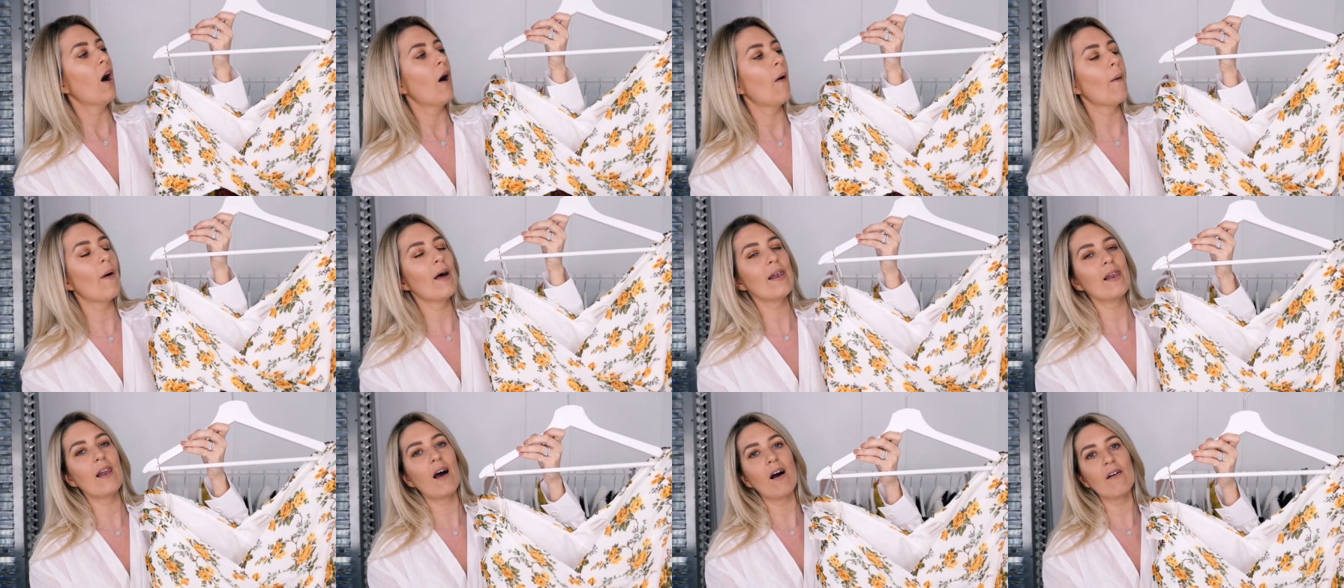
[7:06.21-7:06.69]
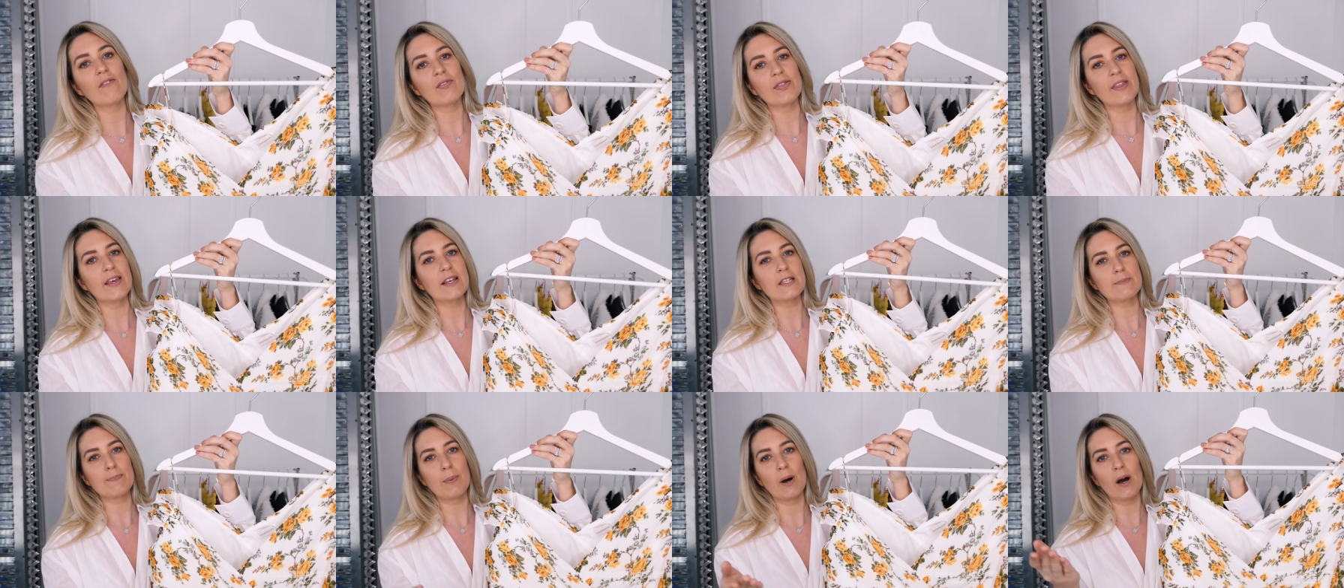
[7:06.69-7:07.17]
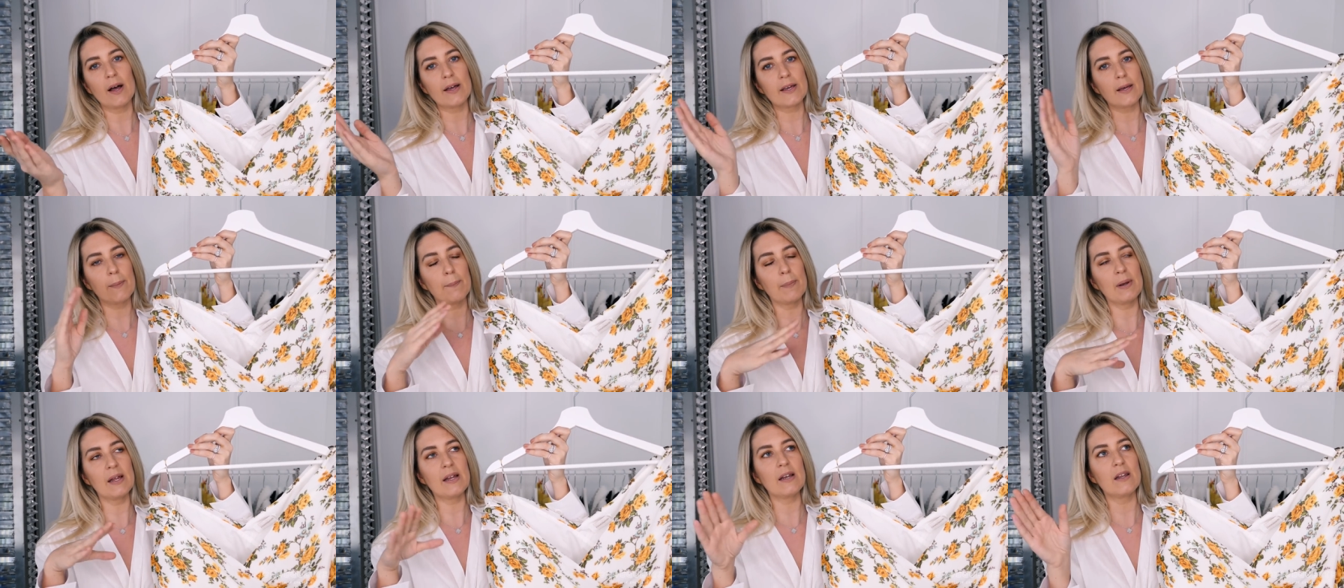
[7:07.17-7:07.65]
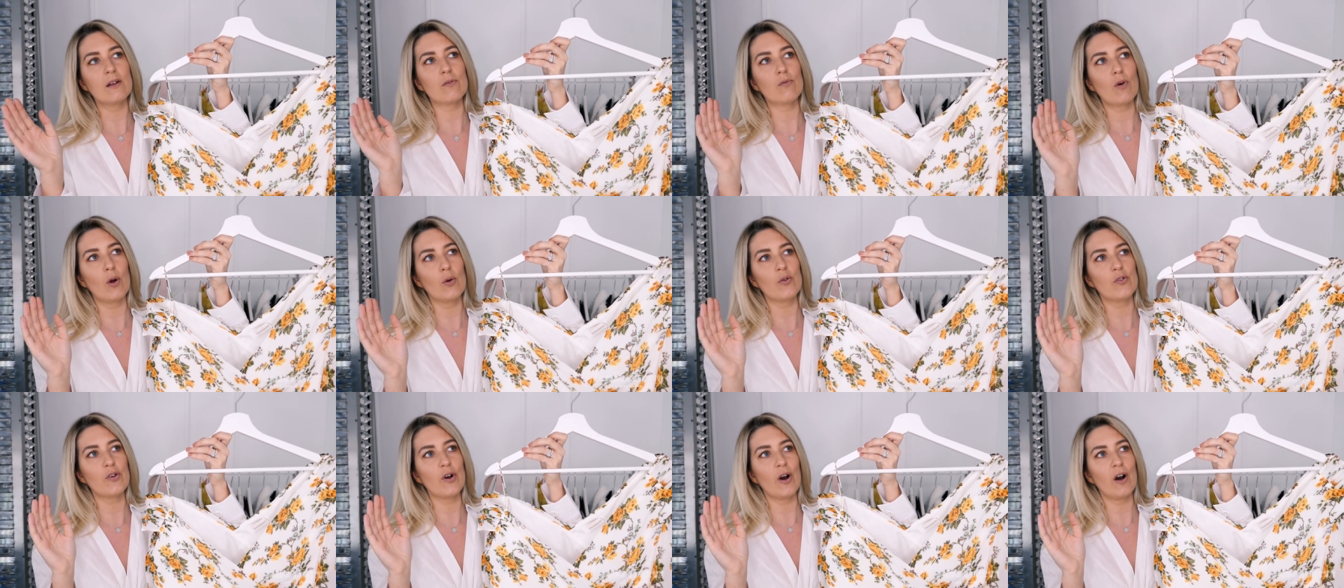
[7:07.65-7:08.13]
oh, I love this, but I completely
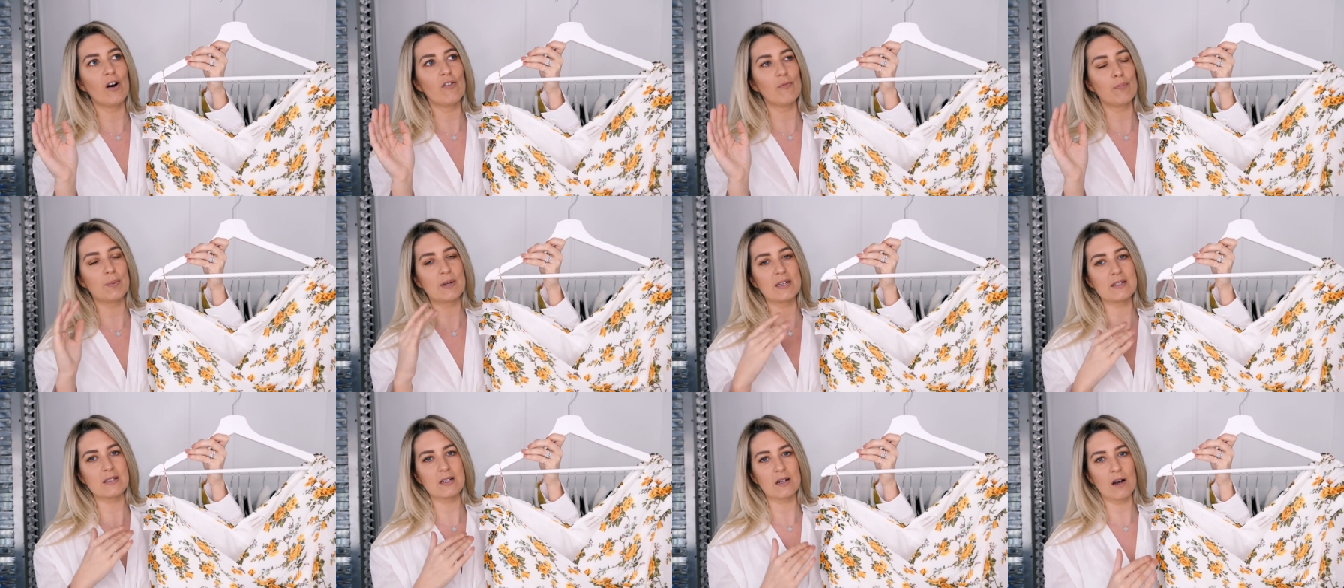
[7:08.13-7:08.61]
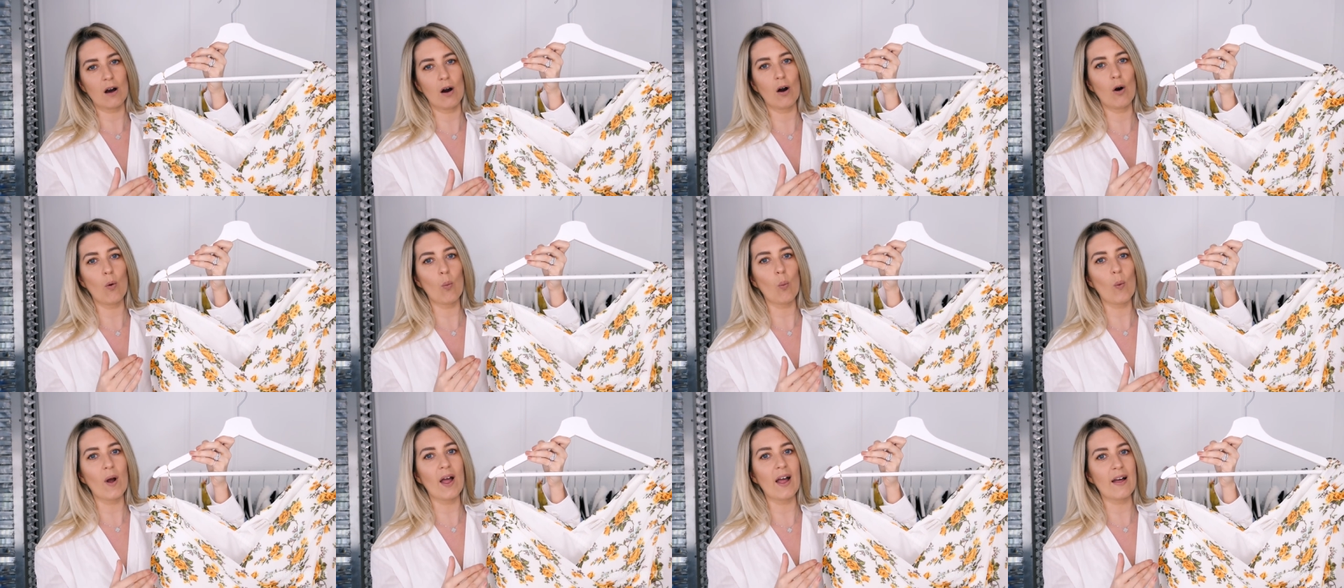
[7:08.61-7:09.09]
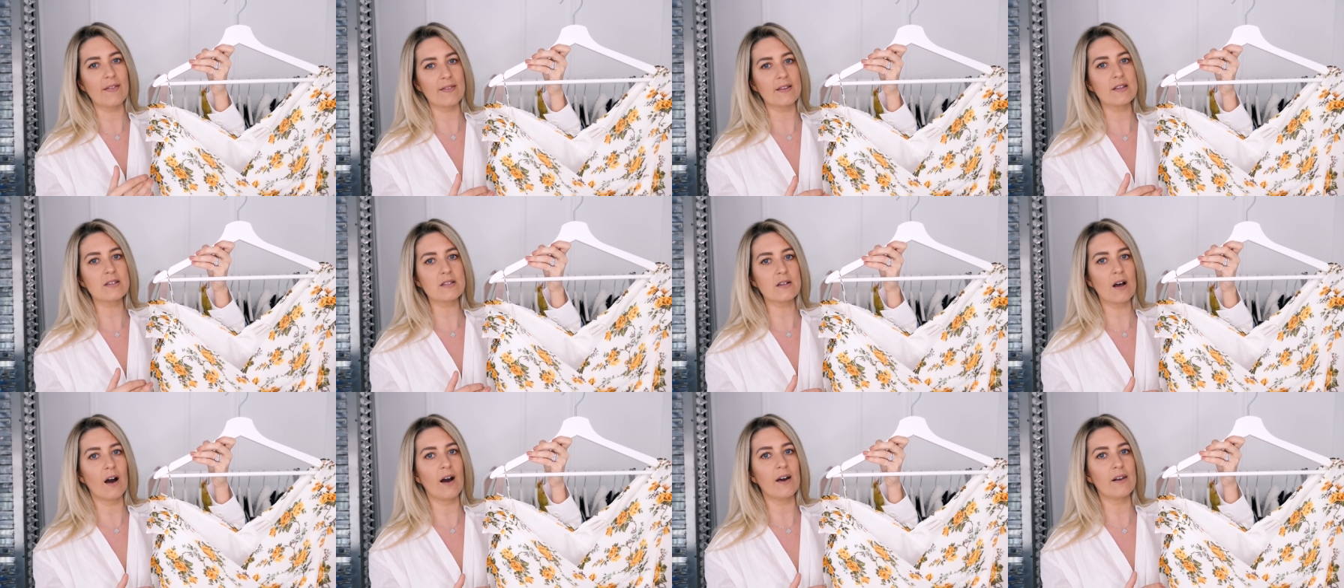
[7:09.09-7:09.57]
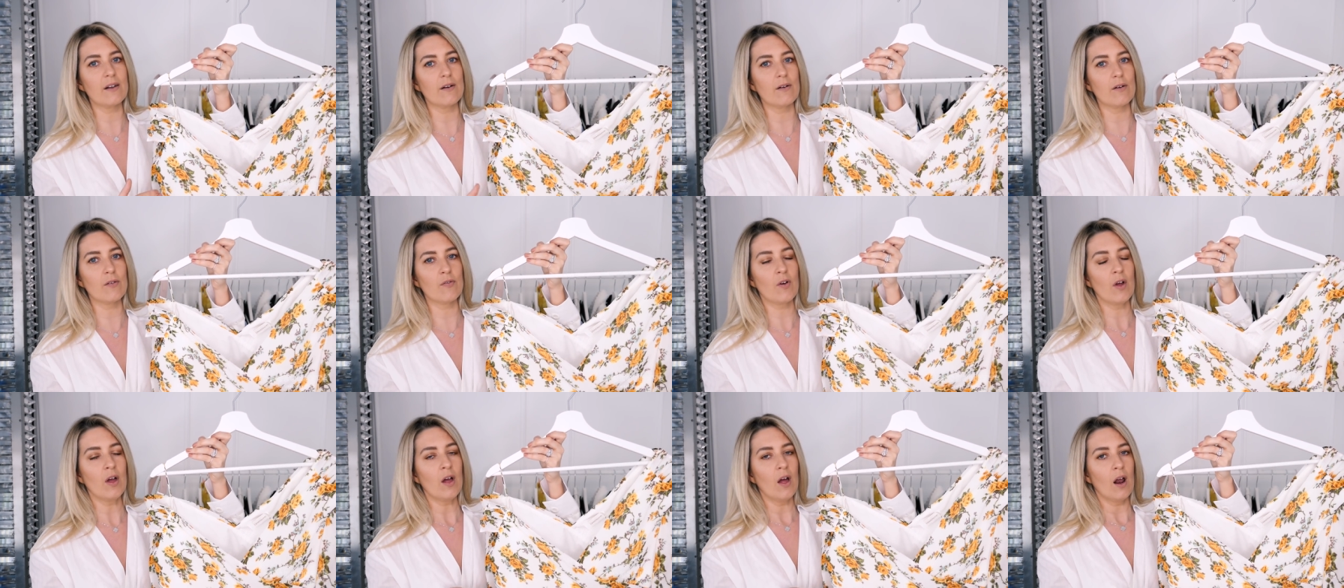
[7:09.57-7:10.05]
wrote it off because I can't wear this kind of